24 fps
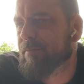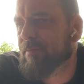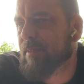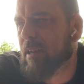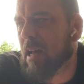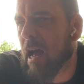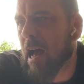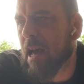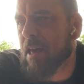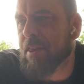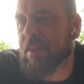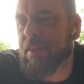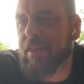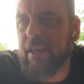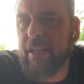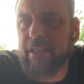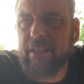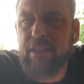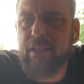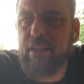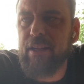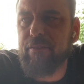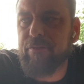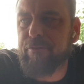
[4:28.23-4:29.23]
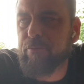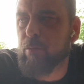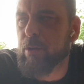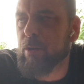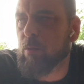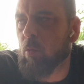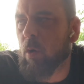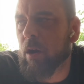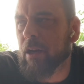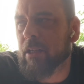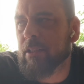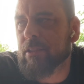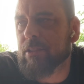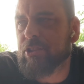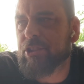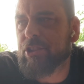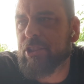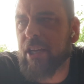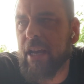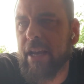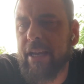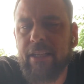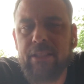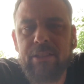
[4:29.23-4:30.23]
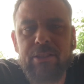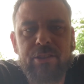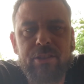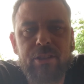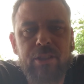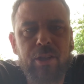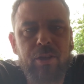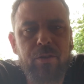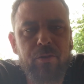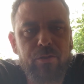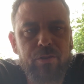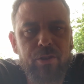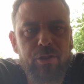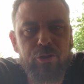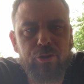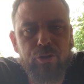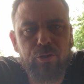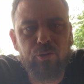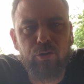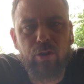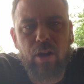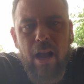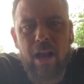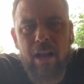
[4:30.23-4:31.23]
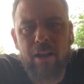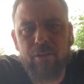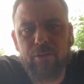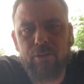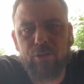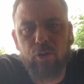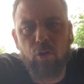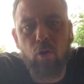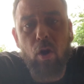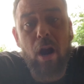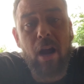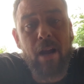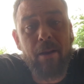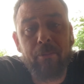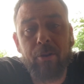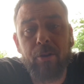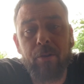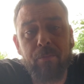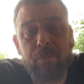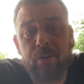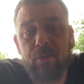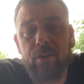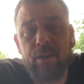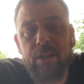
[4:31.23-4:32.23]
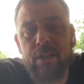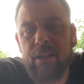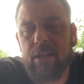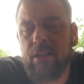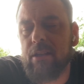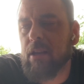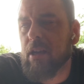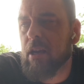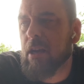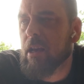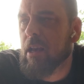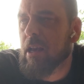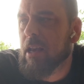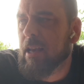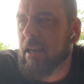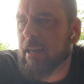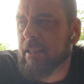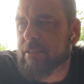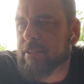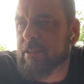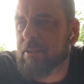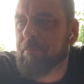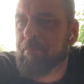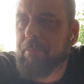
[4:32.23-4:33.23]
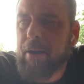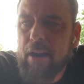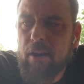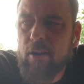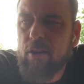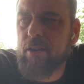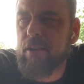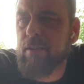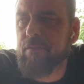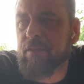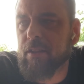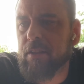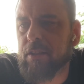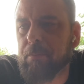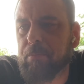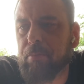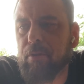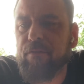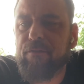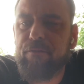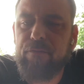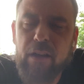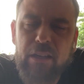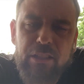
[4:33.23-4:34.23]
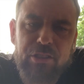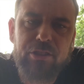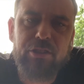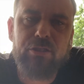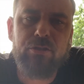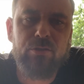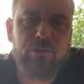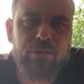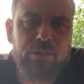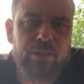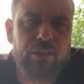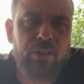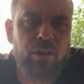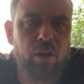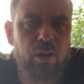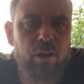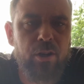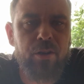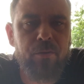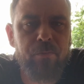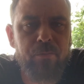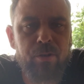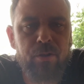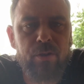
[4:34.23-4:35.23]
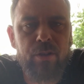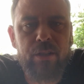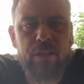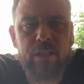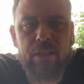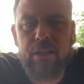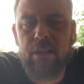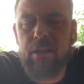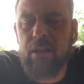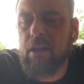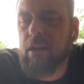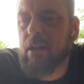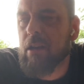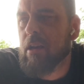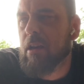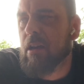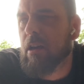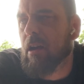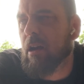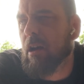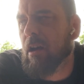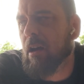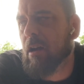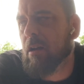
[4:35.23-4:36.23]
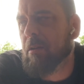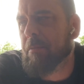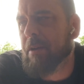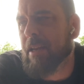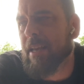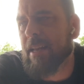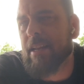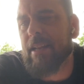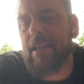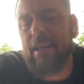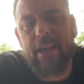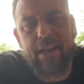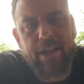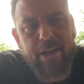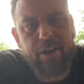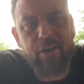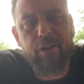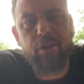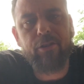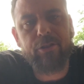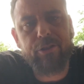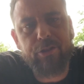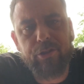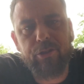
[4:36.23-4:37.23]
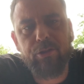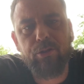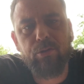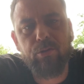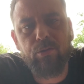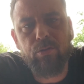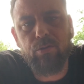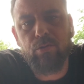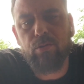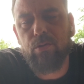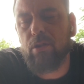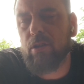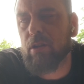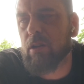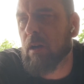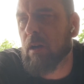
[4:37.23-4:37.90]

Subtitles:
I think that if we want to change the true crime community, it's imperative that the professionals in our community adhere to,